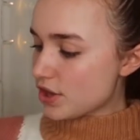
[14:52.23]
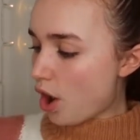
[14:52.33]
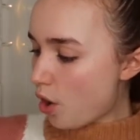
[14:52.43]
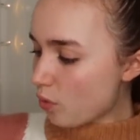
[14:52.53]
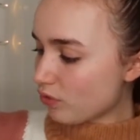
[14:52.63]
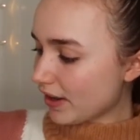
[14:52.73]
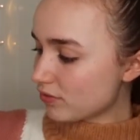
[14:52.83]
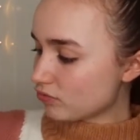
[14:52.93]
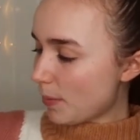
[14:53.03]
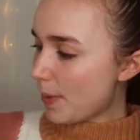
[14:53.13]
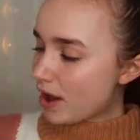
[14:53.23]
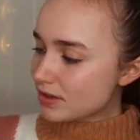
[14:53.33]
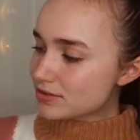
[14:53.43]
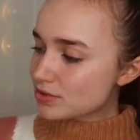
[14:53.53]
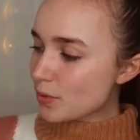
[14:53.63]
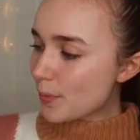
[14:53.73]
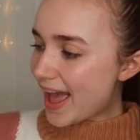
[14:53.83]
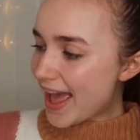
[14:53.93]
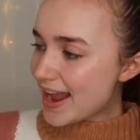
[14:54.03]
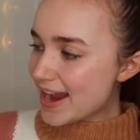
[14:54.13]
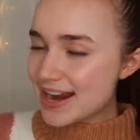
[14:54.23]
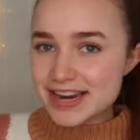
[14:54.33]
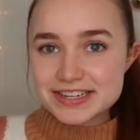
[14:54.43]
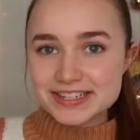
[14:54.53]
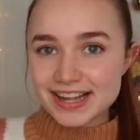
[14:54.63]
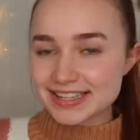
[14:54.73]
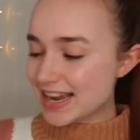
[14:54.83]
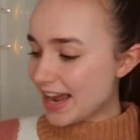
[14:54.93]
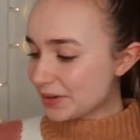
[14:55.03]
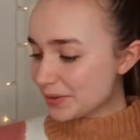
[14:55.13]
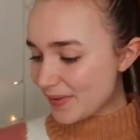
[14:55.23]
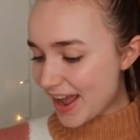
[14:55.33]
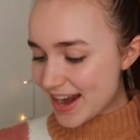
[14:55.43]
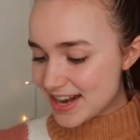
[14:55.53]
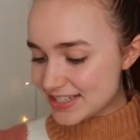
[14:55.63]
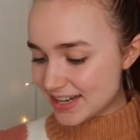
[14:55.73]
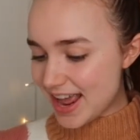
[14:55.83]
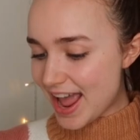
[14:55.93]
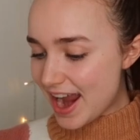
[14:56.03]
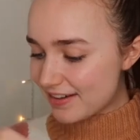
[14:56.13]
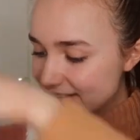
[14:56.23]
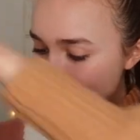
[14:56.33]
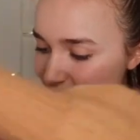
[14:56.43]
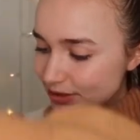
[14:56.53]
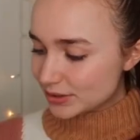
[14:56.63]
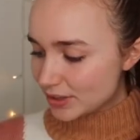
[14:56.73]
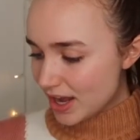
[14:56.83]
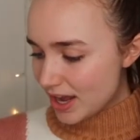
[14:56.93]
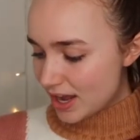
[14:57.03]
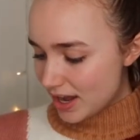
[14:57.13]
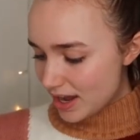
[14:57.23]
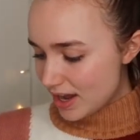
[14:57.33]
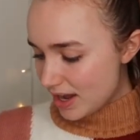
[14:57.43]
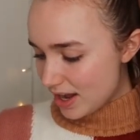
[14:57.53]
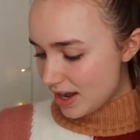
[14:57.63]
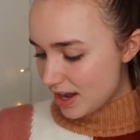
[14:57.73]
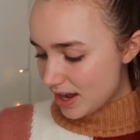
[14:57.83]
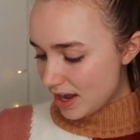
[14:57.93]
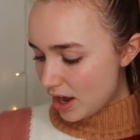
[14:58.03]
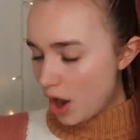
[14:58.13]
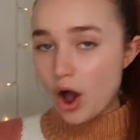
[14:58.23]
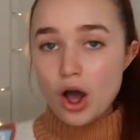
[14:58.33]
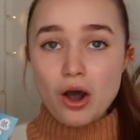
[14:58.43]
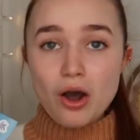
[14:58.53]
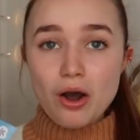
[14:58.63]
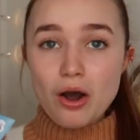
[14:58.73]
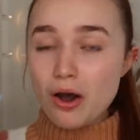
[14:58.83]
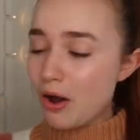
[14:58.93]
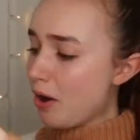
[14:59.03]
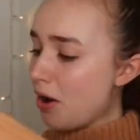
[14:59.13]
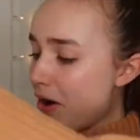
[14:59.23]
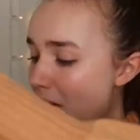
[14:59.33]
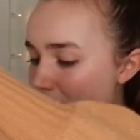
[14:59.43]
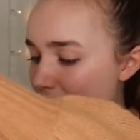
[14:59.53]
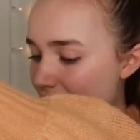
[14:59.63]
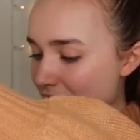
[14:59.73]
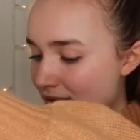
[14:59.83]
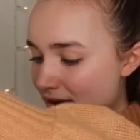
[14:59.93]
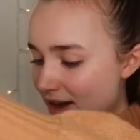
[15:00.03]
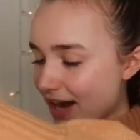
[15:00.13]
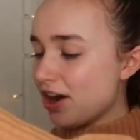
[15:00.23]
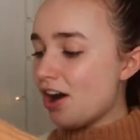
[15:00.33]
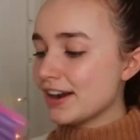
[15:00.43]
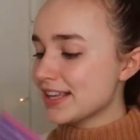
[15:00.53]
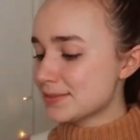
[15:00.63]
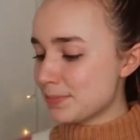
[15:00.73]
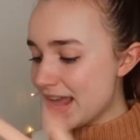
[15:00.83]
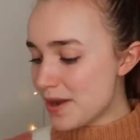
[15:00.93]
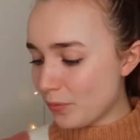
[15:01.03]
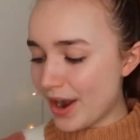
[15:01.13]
there's a whole like Rapunzel page, like Tangled page, and Ariel. Oh, I can't explain